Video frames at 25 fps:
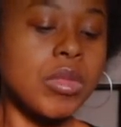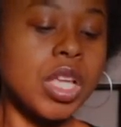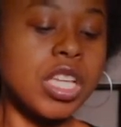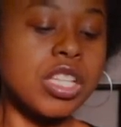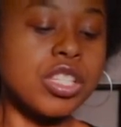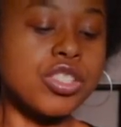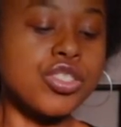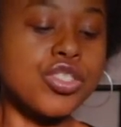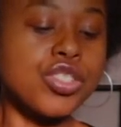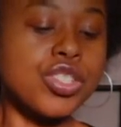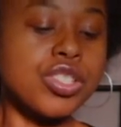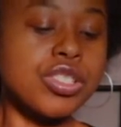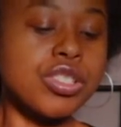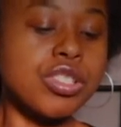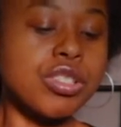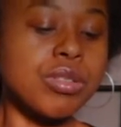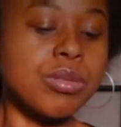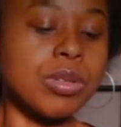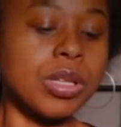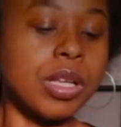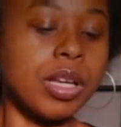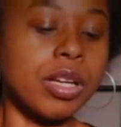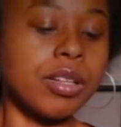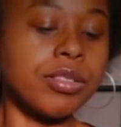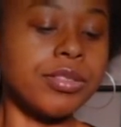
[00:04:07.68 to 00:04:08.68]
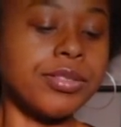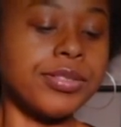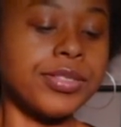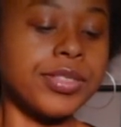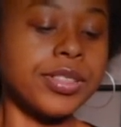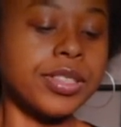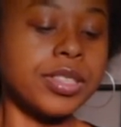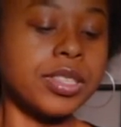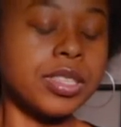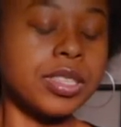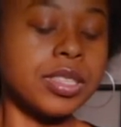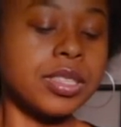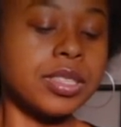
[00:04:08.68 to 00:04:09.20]
It's just you, love.
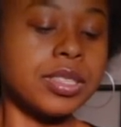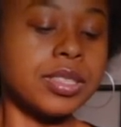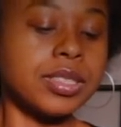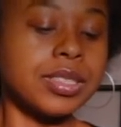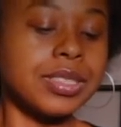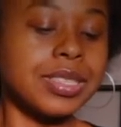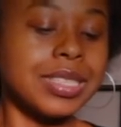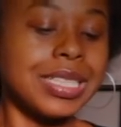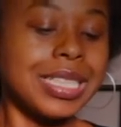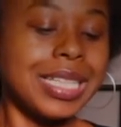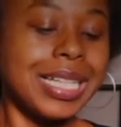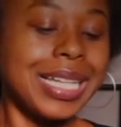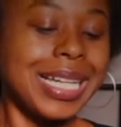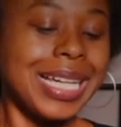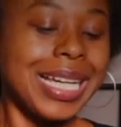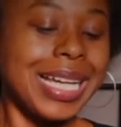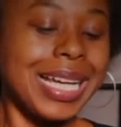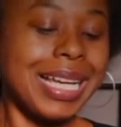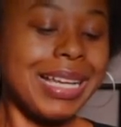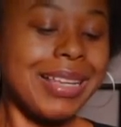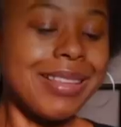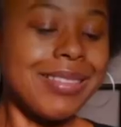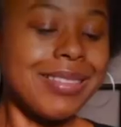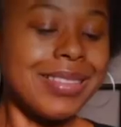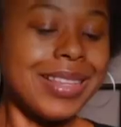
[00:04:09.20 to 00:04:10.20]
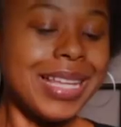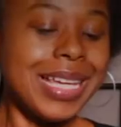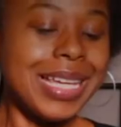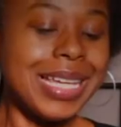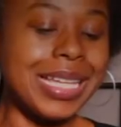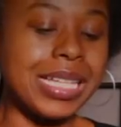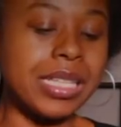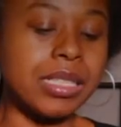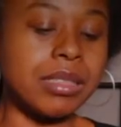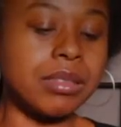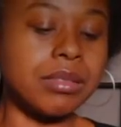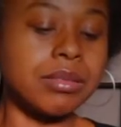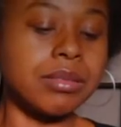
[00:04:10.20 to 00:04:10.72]
And
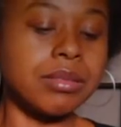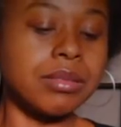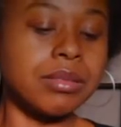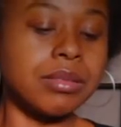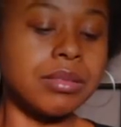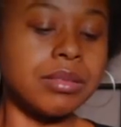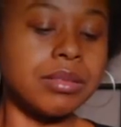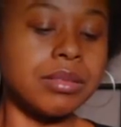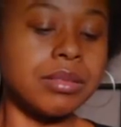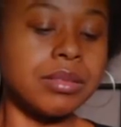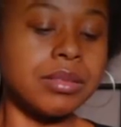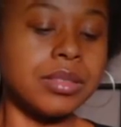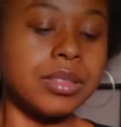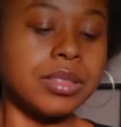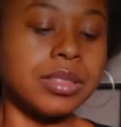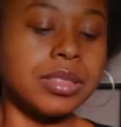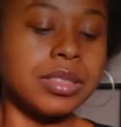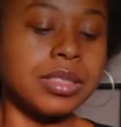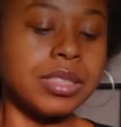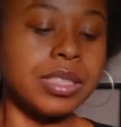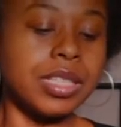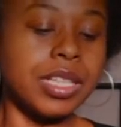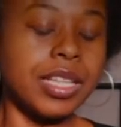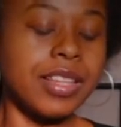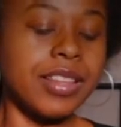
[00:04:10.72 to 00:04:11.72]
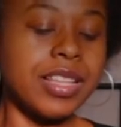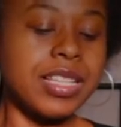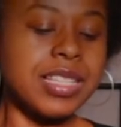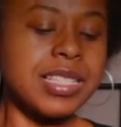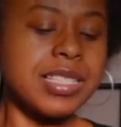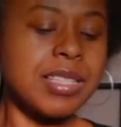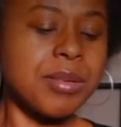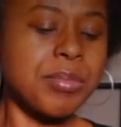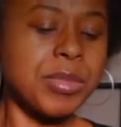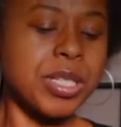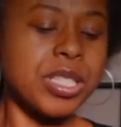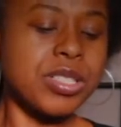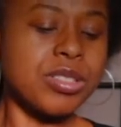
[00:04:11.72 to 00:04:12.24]
then
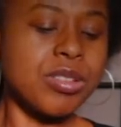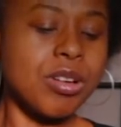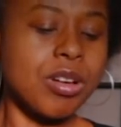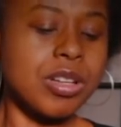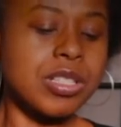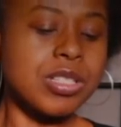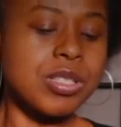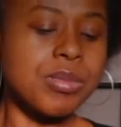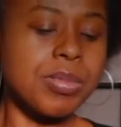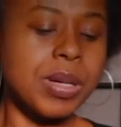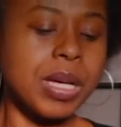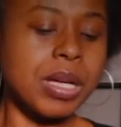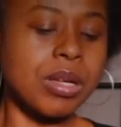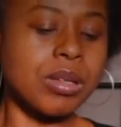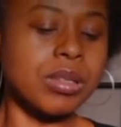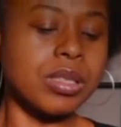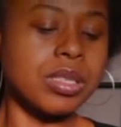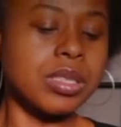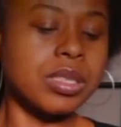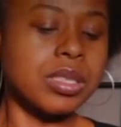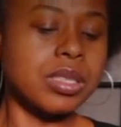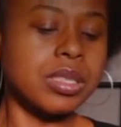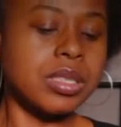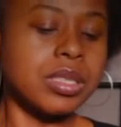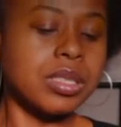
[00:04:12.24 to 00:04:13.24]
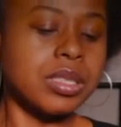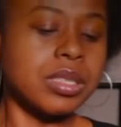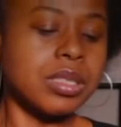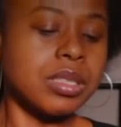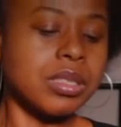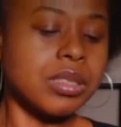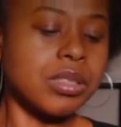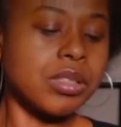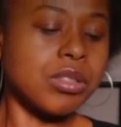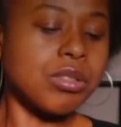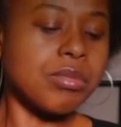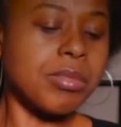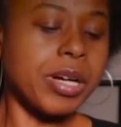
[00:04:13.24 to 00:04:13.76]
somebody talks about,
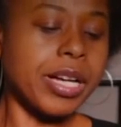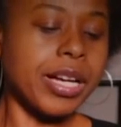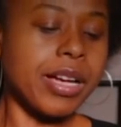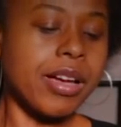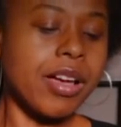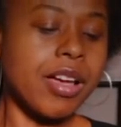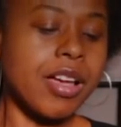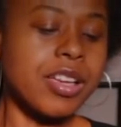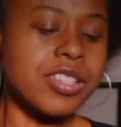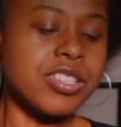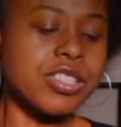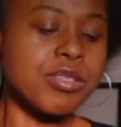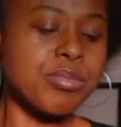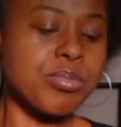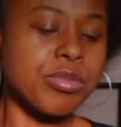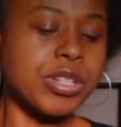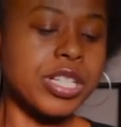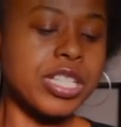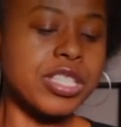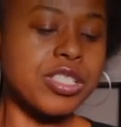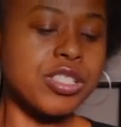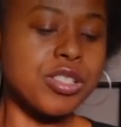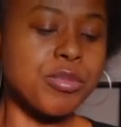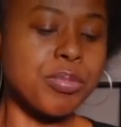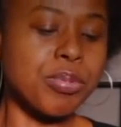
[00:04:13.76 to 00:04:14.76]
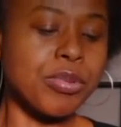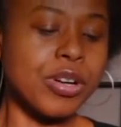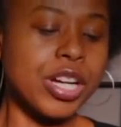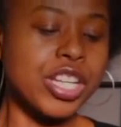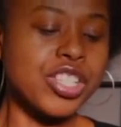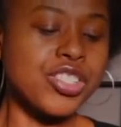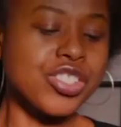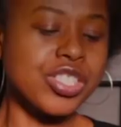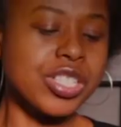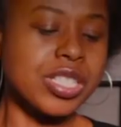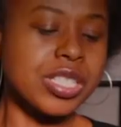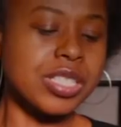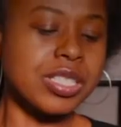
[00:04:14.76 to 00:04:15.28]
oh my gosh, it brings
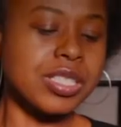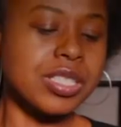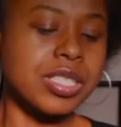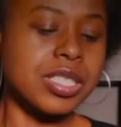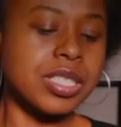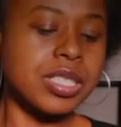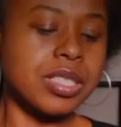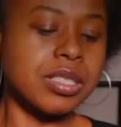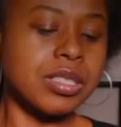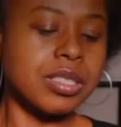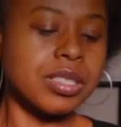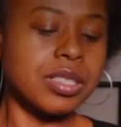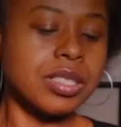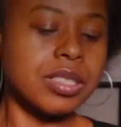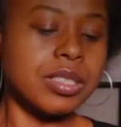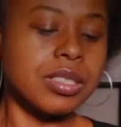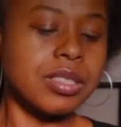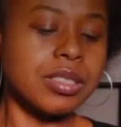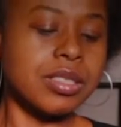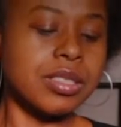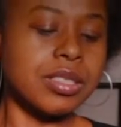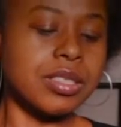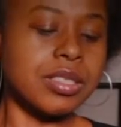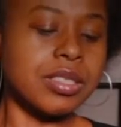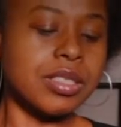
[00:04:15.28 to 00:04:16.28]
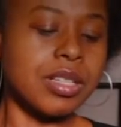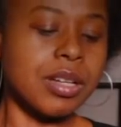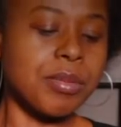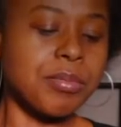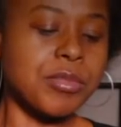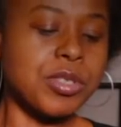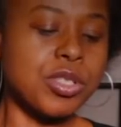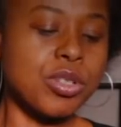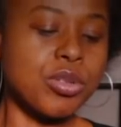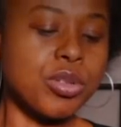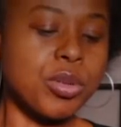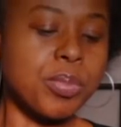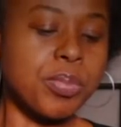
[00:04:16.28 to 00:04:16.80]
depression. I'm
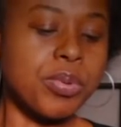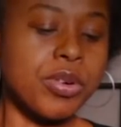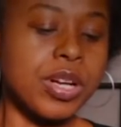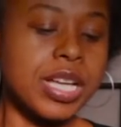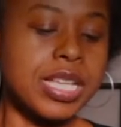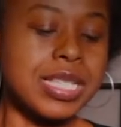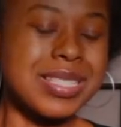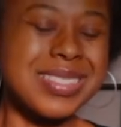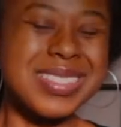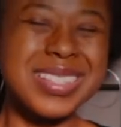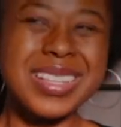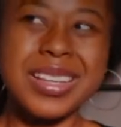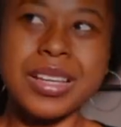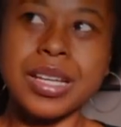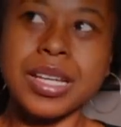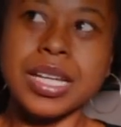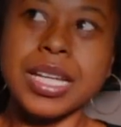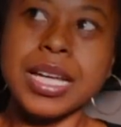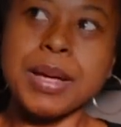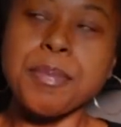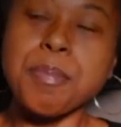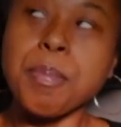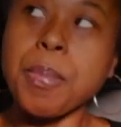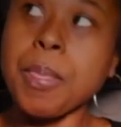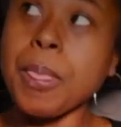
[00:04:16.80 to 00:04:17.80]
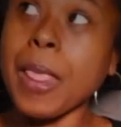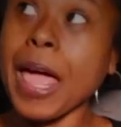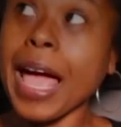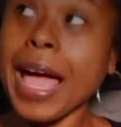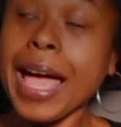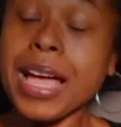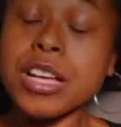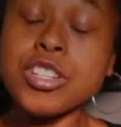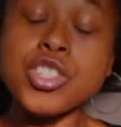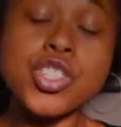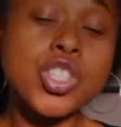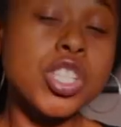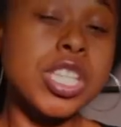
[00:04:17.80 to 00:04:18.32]
so depressed.
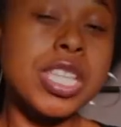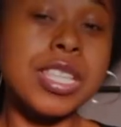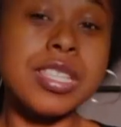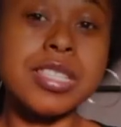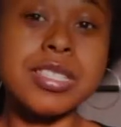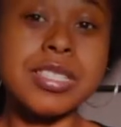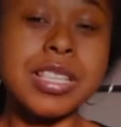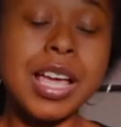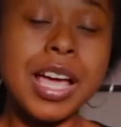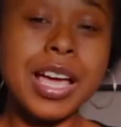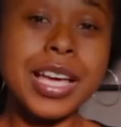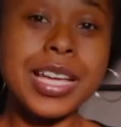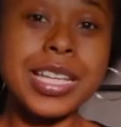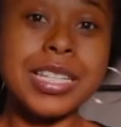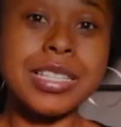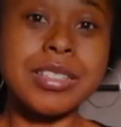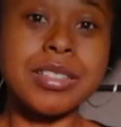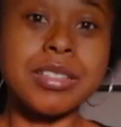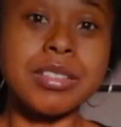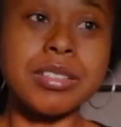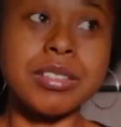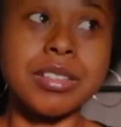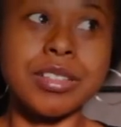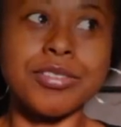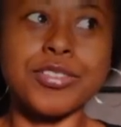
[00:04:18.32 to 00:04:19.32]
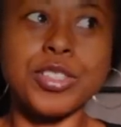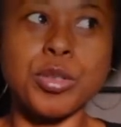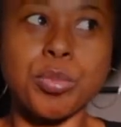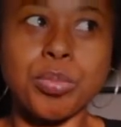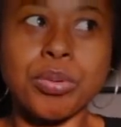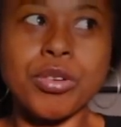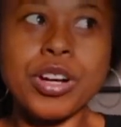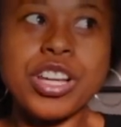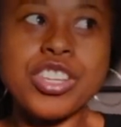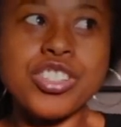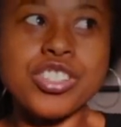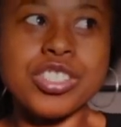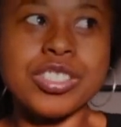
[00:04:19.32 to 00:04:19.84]
Actually, the sign of
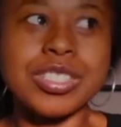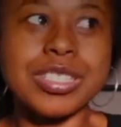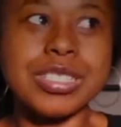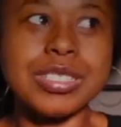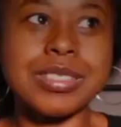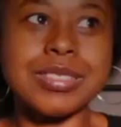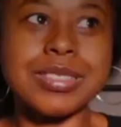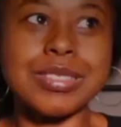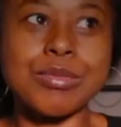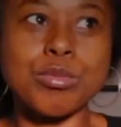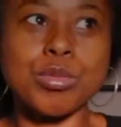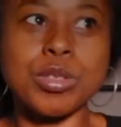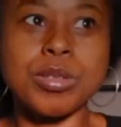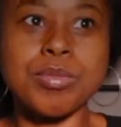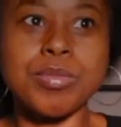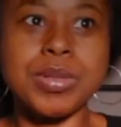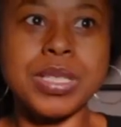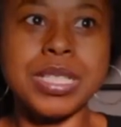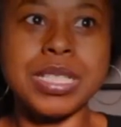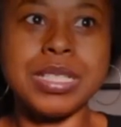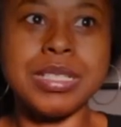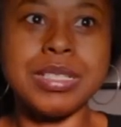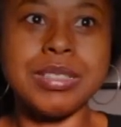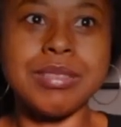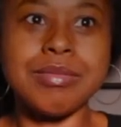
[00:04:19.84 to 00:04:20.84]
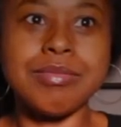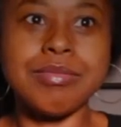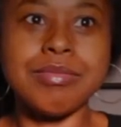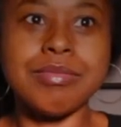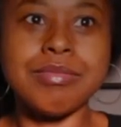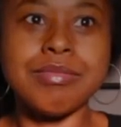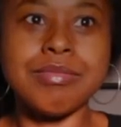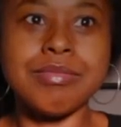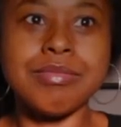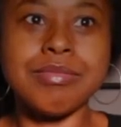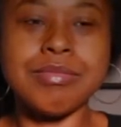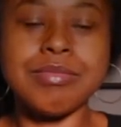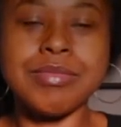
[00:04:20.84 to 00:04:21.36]
depression that would be
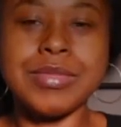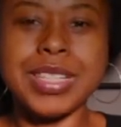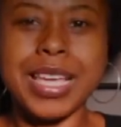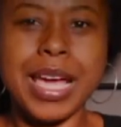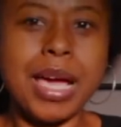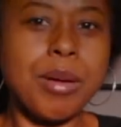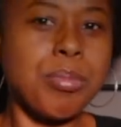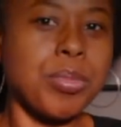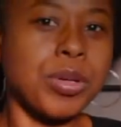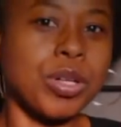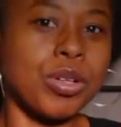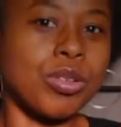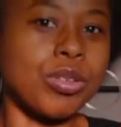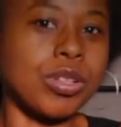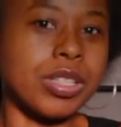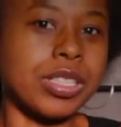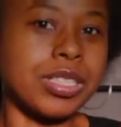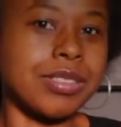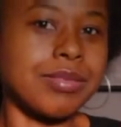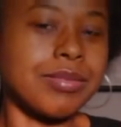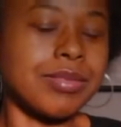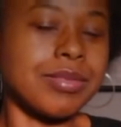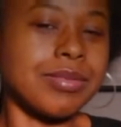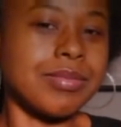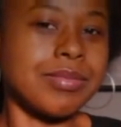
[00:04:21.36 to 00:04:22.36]
Capricorn.